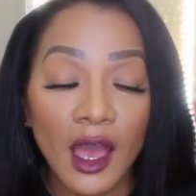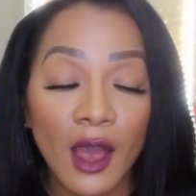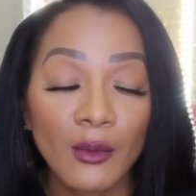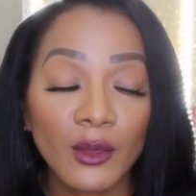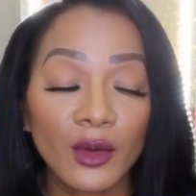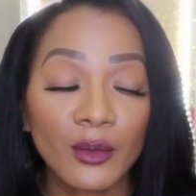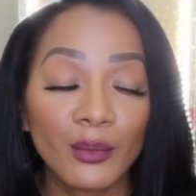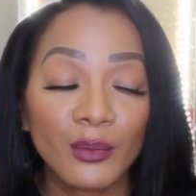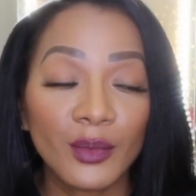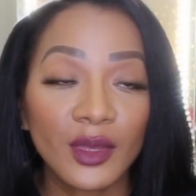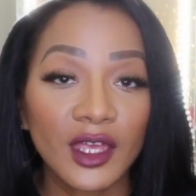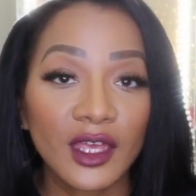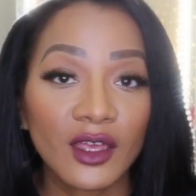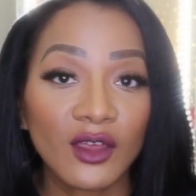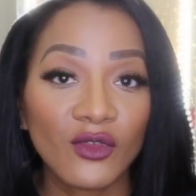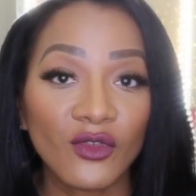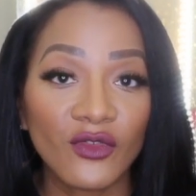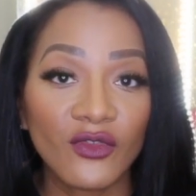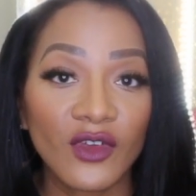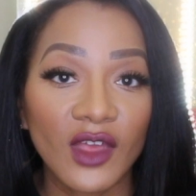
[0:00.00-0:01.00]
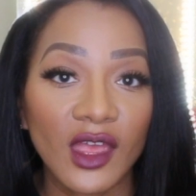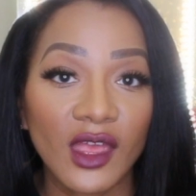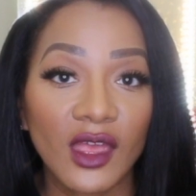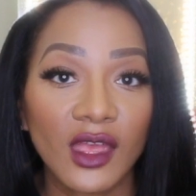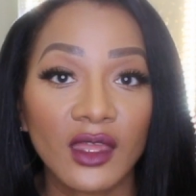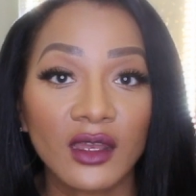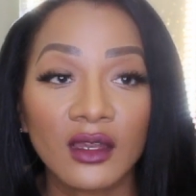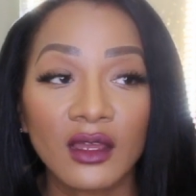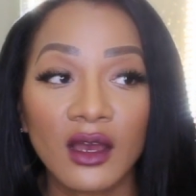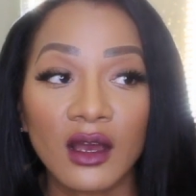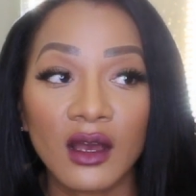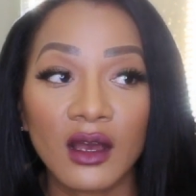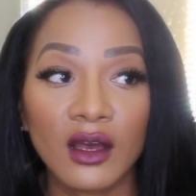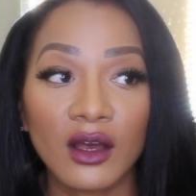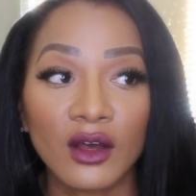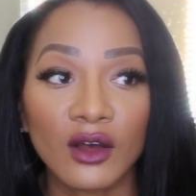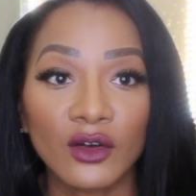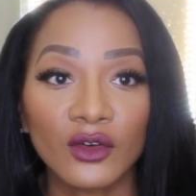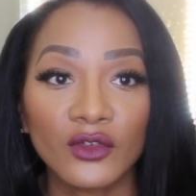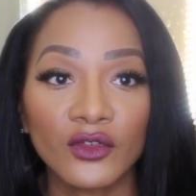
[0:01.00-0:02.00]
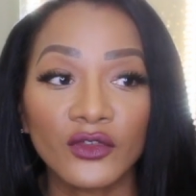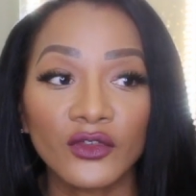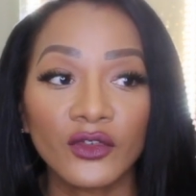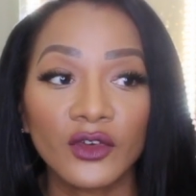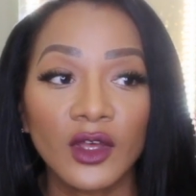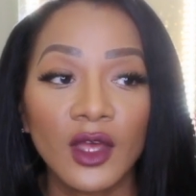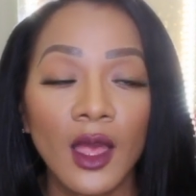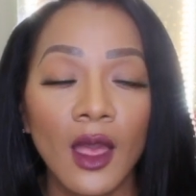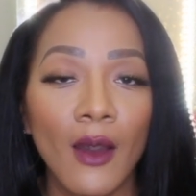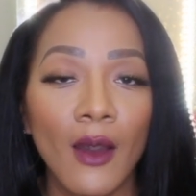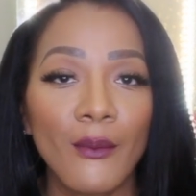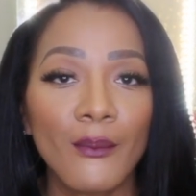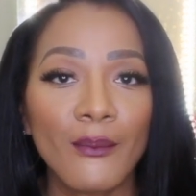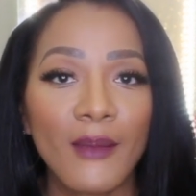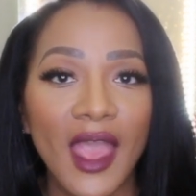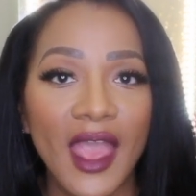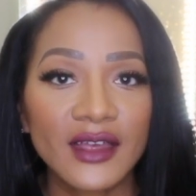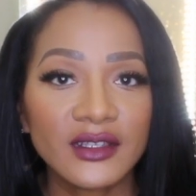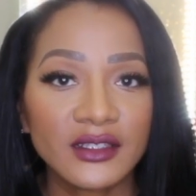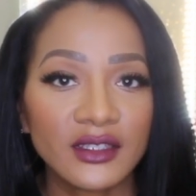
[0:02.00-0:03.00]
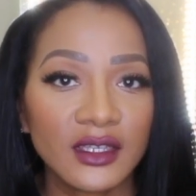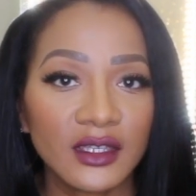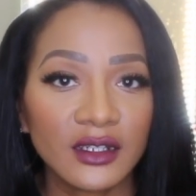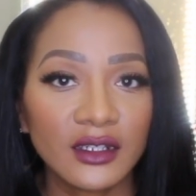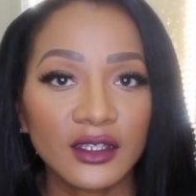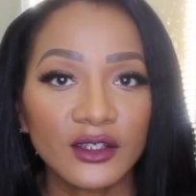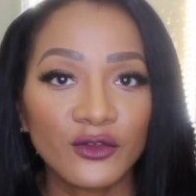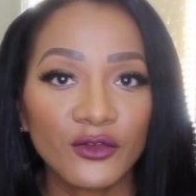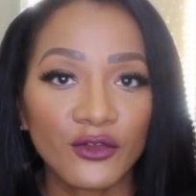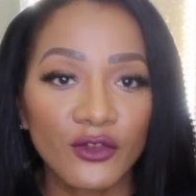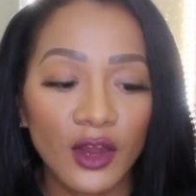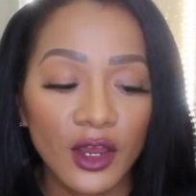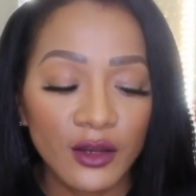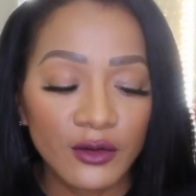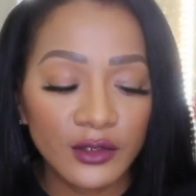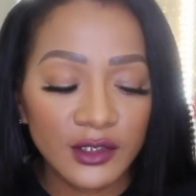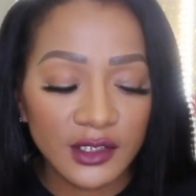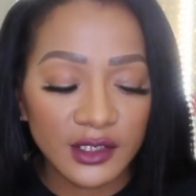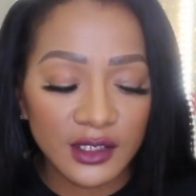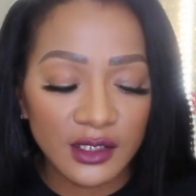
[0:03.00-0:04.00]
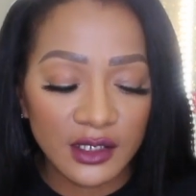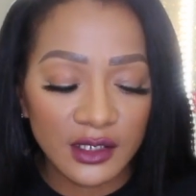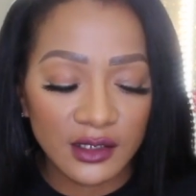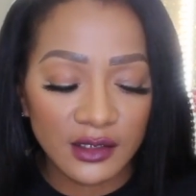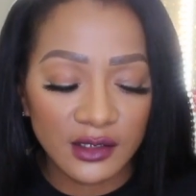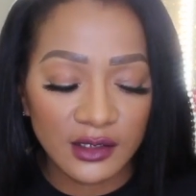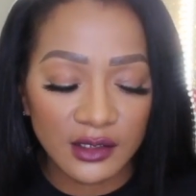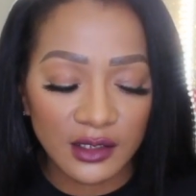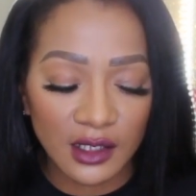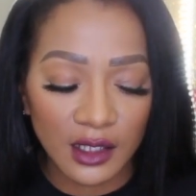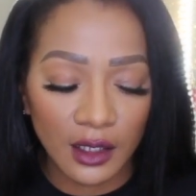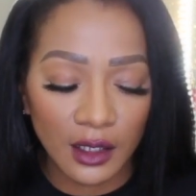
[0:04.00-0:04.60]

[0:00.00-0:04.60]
I'm a big fan of masculine fragrances.